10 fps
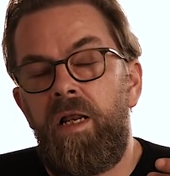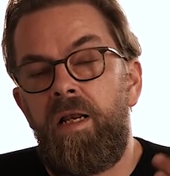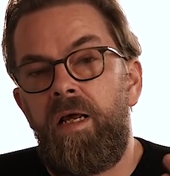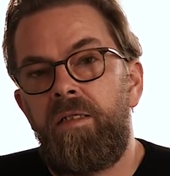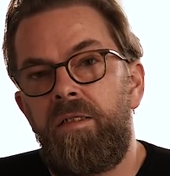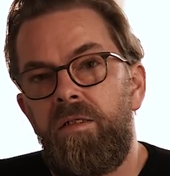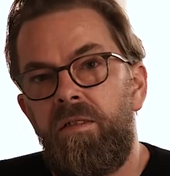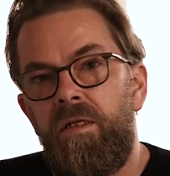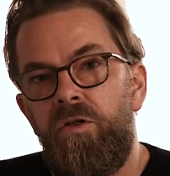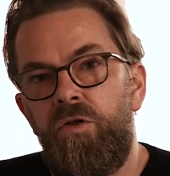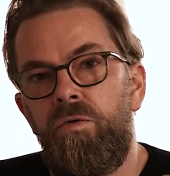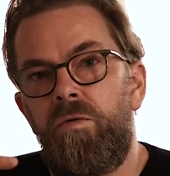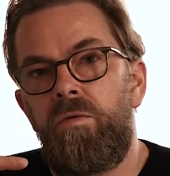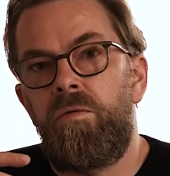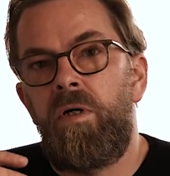and that's just the
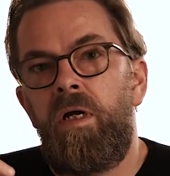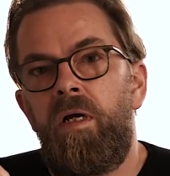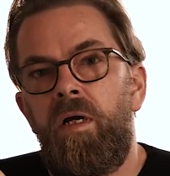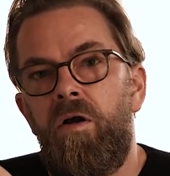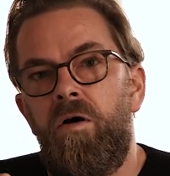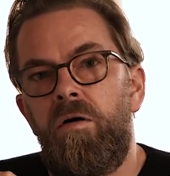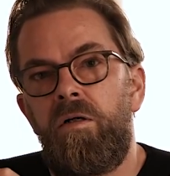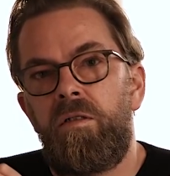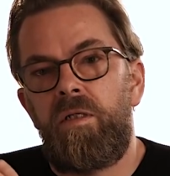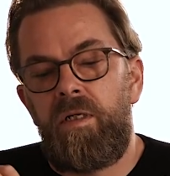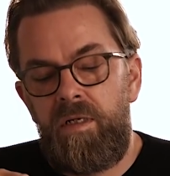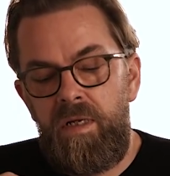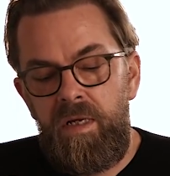two colors that